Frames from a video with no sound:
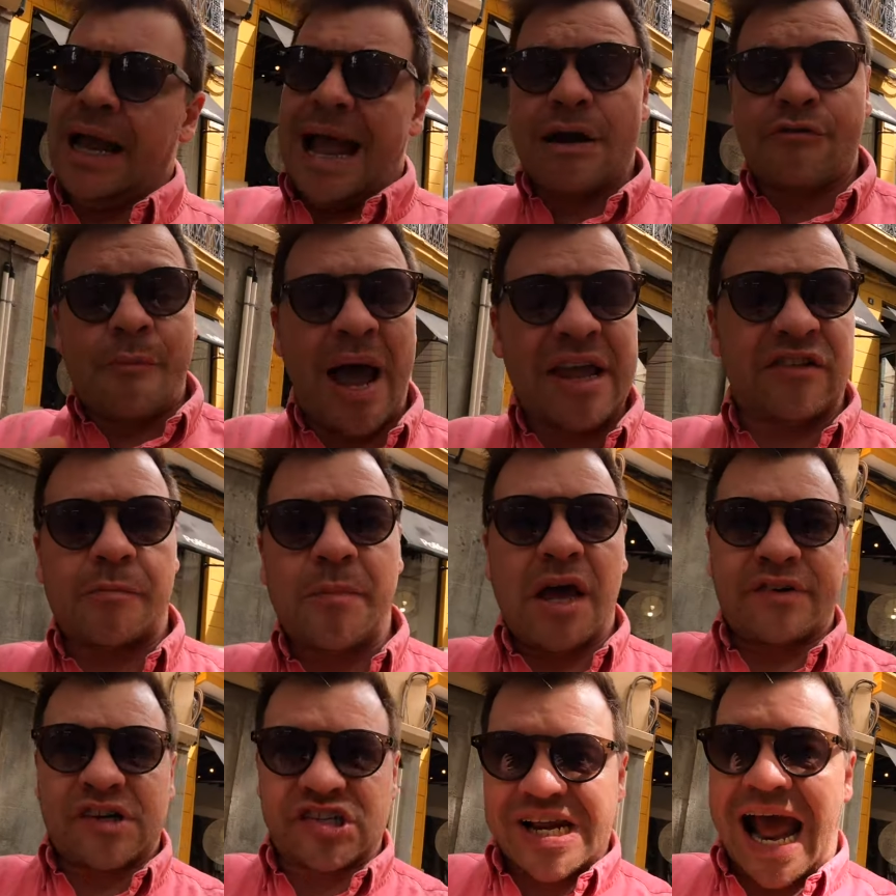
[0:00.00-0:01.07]
It reminded me
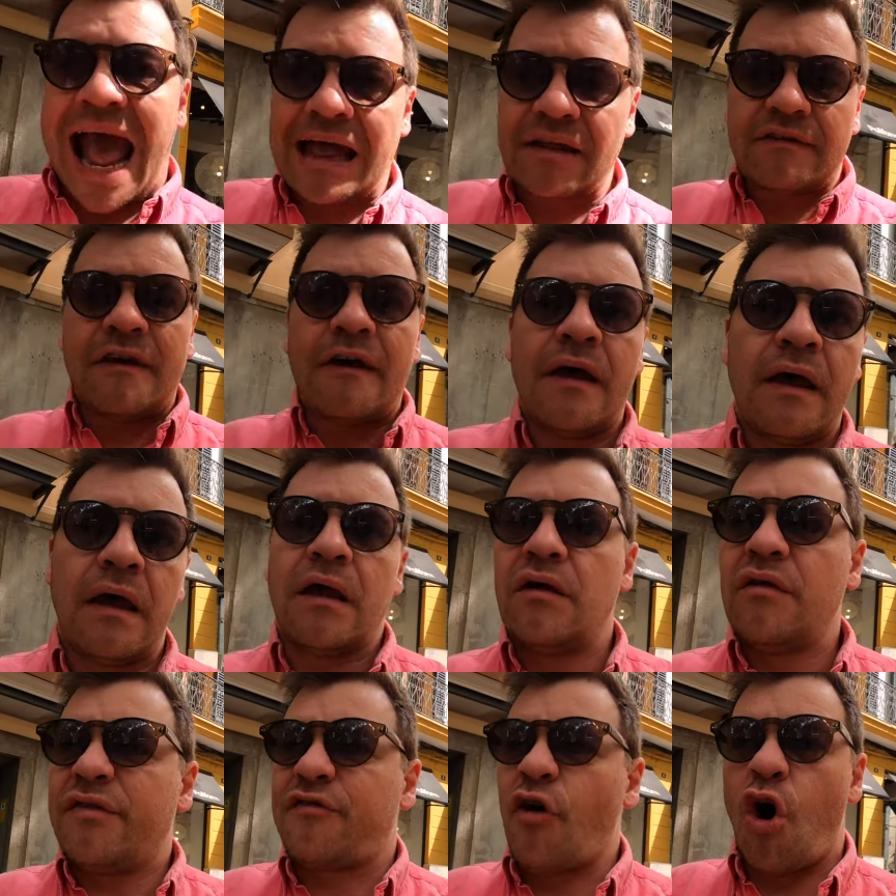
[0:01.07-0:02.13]
of a set
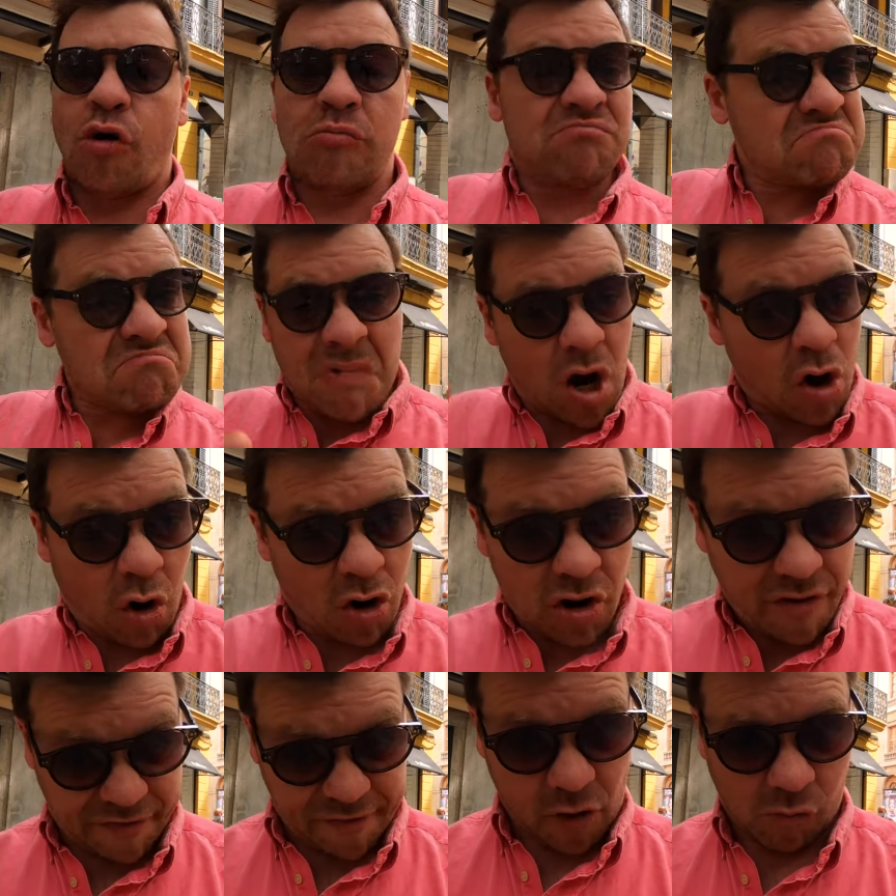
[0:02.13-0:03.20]
from a
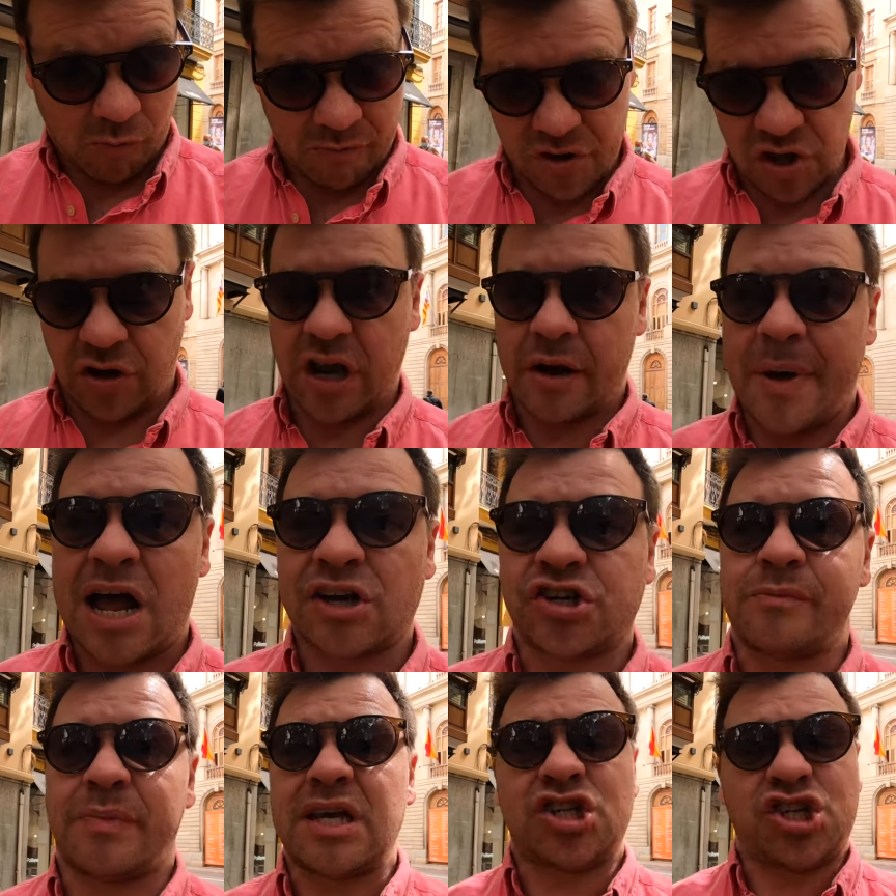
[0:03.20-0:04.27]
horror film. You could
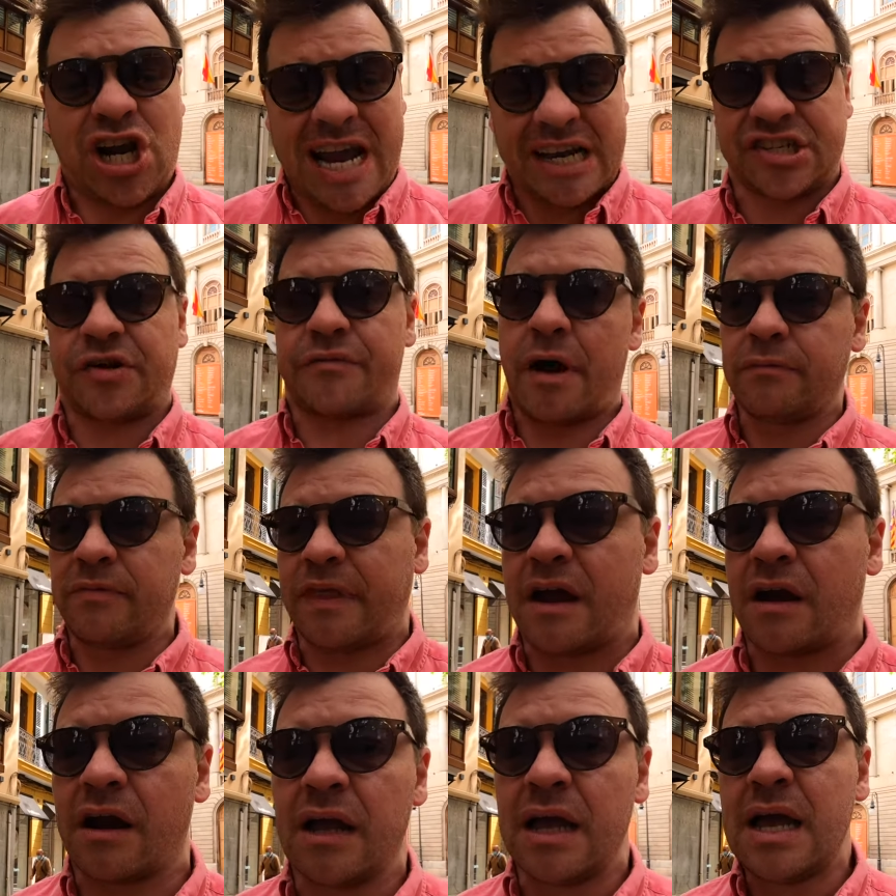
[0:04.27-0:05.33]
imagine being chased around
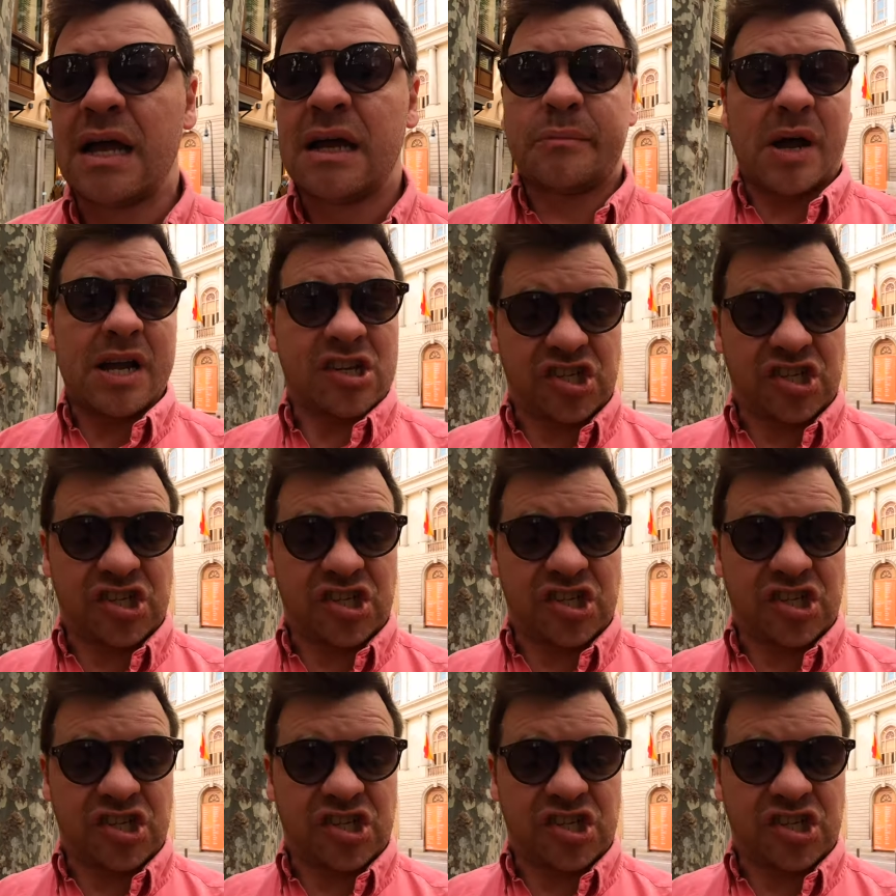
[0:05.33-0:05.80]
there by